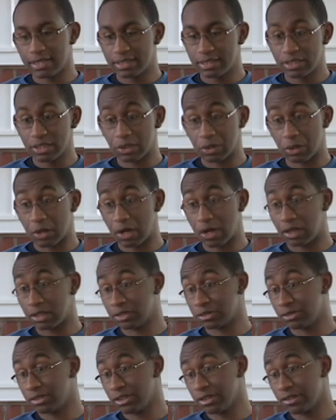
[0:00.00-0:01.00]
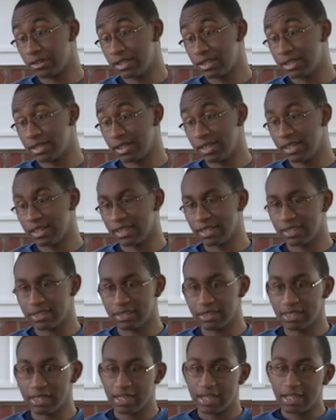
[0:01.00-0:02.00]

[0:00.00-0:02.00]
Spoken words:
still also increasing because